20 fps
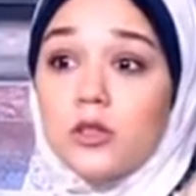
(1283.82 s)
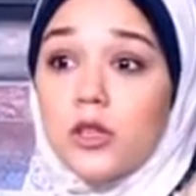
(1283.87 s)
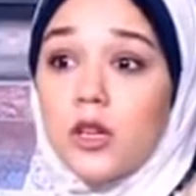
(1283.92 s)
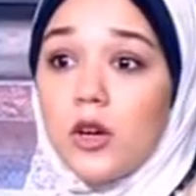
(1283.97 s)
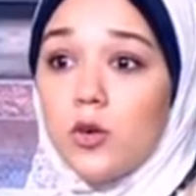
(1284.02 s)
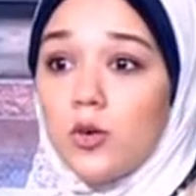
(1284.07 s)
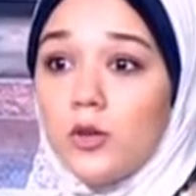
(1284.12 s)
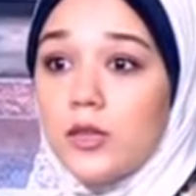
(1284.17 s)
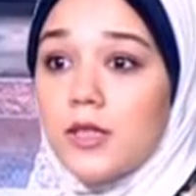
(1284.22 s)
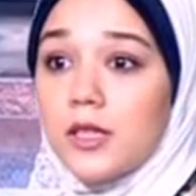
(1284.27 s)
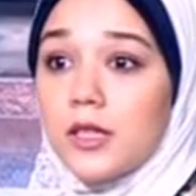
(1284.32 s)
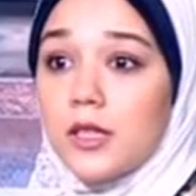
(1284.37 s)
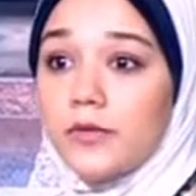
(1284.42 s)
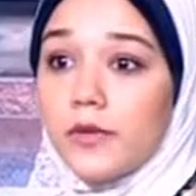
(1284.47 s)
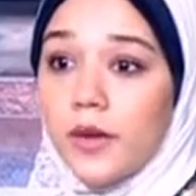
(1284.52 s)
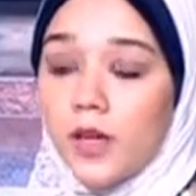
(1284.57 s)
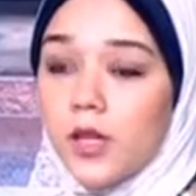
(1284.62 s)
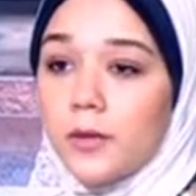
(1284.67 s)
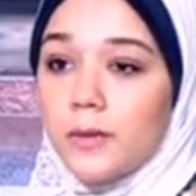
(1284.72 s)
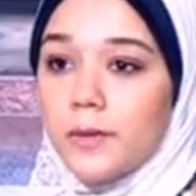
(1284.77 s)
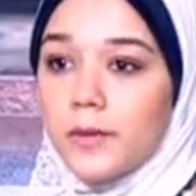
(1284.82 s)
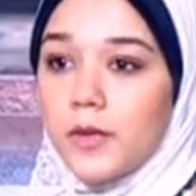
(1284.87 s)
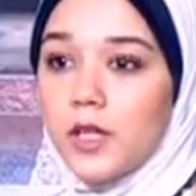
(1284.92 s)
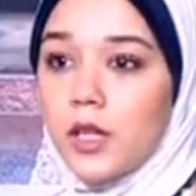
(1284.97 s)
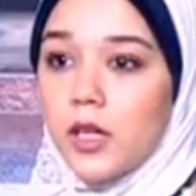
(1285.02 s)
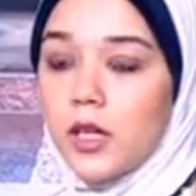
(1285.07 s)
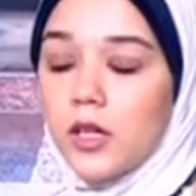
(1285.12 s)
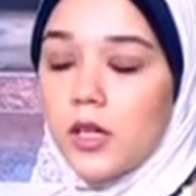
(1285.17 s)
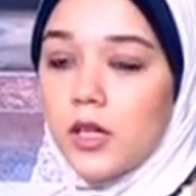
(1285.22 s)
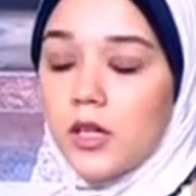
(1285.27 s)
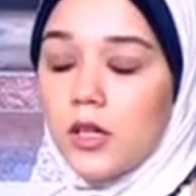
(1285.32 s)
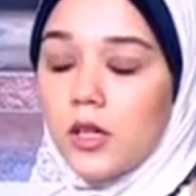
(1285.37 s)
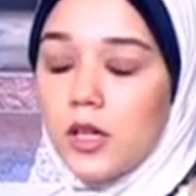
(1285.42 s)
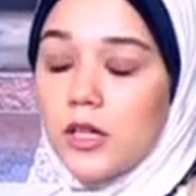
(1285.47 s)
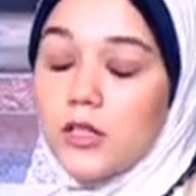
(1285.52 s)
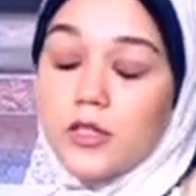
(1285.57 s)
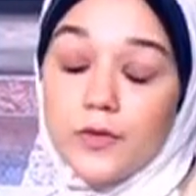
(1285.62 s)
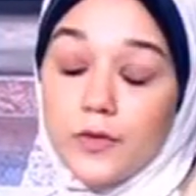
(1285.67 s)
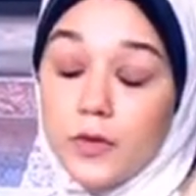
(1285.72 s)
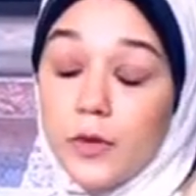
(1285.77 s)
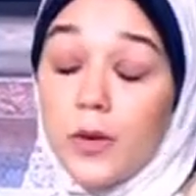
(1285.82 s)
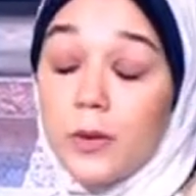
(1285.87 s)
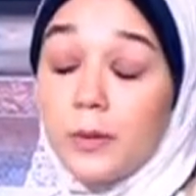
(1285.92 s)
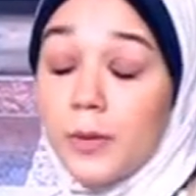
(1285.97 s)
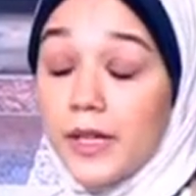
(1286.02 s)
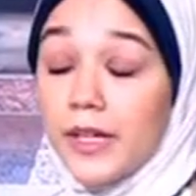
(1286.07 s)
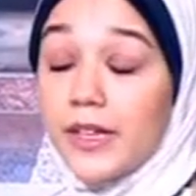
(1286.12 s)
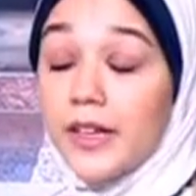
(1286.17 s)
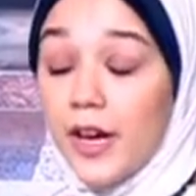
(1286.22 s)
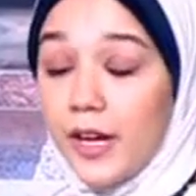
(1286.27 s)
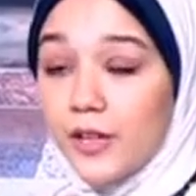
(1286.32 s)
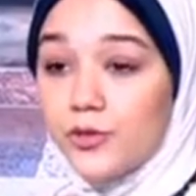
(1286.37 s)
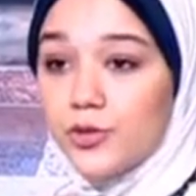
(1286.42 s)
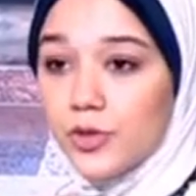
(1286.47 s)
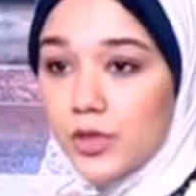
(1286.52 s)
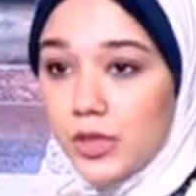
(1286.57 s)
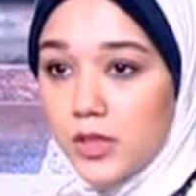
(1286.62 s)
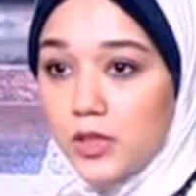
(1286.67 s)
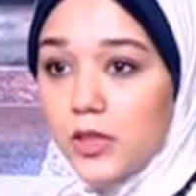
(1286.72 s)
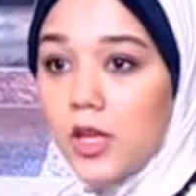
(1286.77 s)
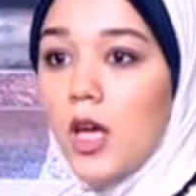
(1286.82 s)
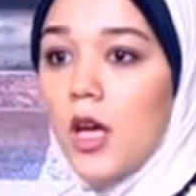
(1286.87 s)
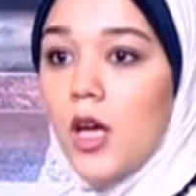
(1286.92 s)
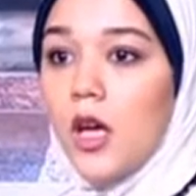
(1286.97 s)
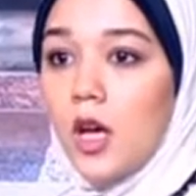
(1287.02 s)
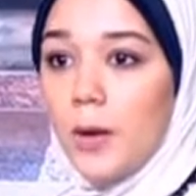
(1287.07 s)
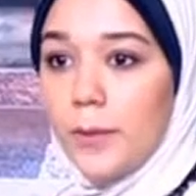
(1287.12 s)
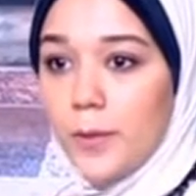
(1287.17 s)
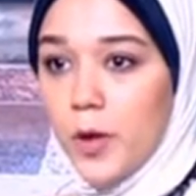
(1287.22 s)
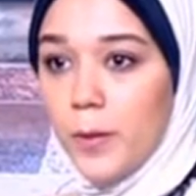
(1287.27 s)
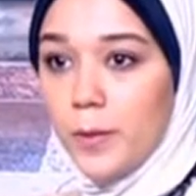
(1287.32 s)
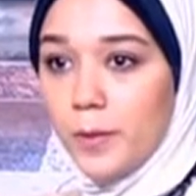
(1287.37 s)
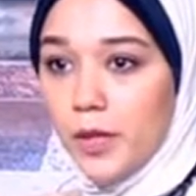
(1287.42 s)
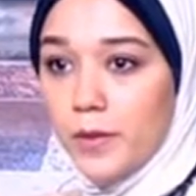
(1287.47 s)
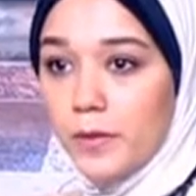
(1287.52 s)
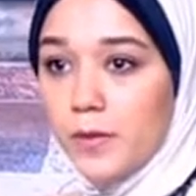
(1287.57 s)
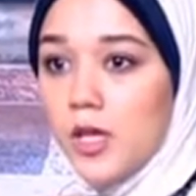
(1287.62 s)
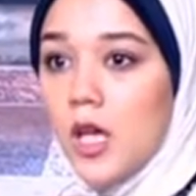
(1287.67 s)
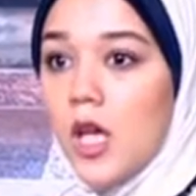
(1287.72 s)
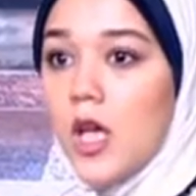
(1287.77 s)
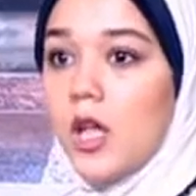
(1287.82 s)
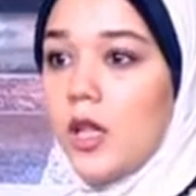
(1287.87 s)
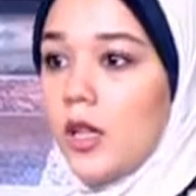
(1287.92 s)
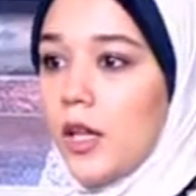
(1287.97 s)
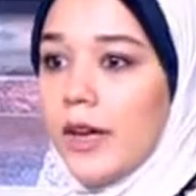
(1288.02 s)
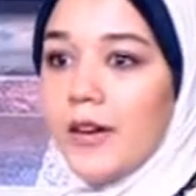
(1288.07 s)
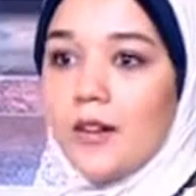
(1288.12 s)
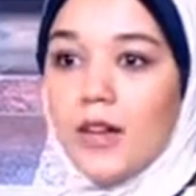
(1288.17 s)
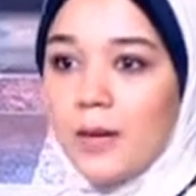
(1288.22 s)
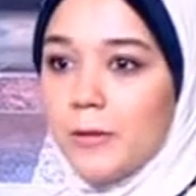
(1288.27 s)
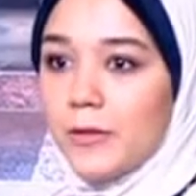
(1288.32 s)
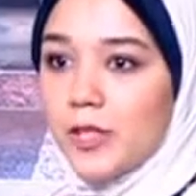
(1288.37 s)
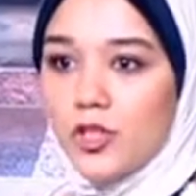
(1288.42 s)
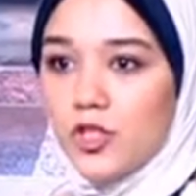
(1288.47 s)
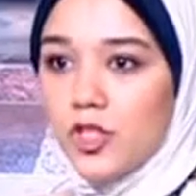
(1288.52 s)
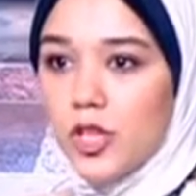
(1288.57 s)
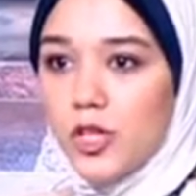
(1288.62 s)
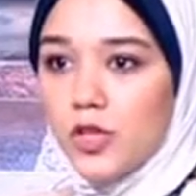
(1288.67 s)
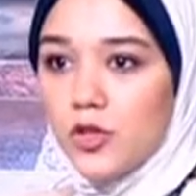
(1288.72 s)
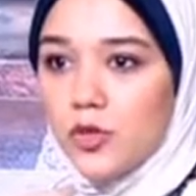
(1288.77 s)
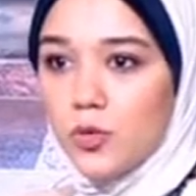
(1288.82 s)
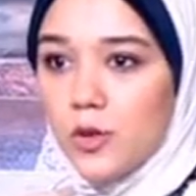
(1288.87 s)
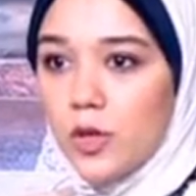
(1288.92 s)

all the developed as developing countries problems like climate change.